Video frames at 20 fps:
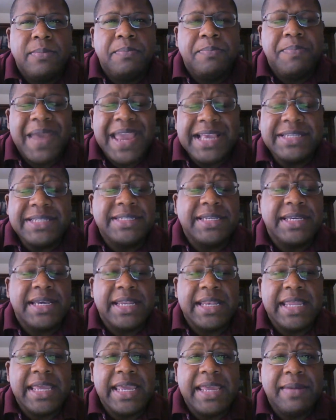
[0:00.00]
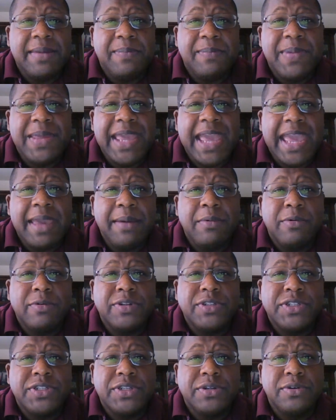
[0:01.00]
basically be
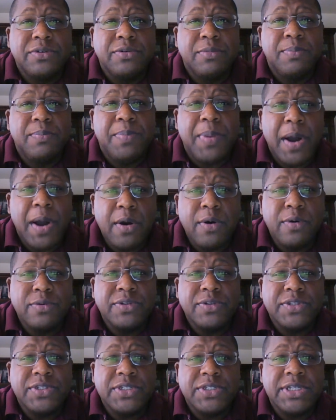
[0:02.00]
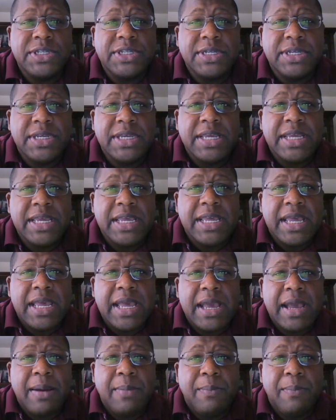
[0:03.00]
able to post
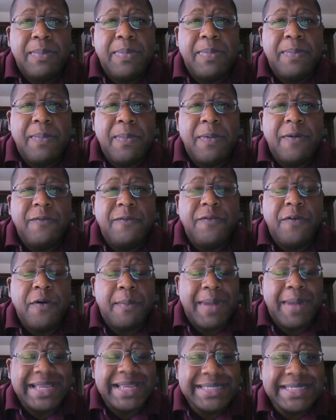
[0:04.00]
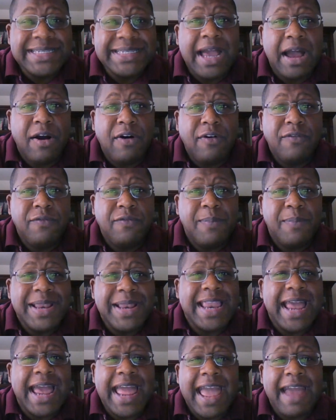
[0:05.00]
for myself, but
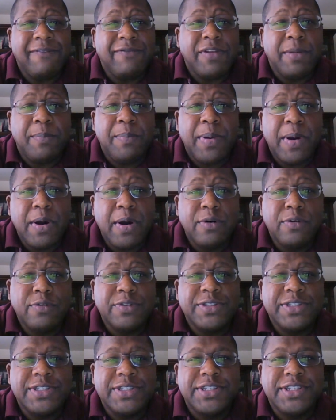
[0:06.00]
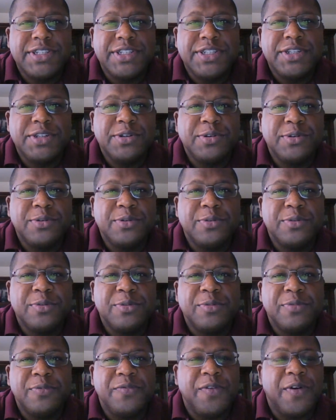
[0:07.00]
not have to post
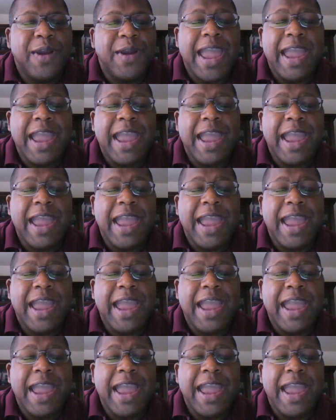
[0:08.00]
for